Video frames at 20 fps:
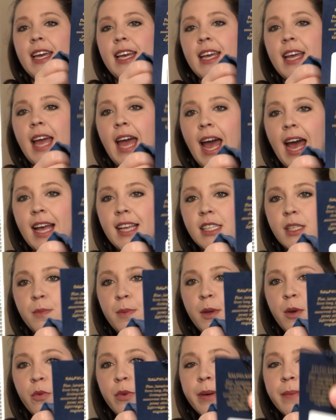has
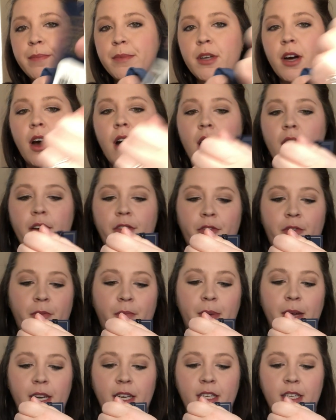been ripped off,
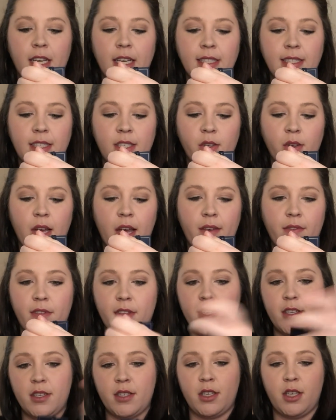but it does still have the
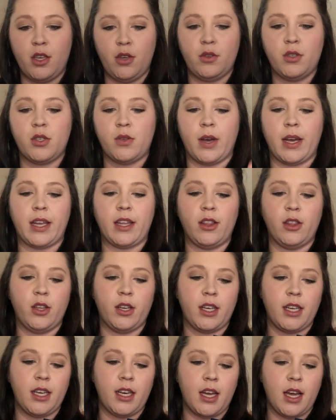SKU, so I can look
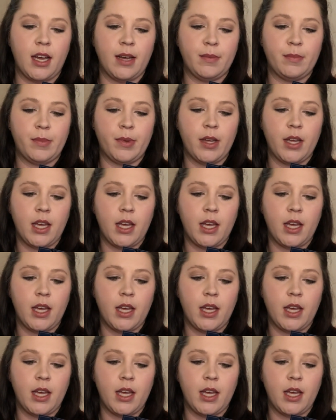it up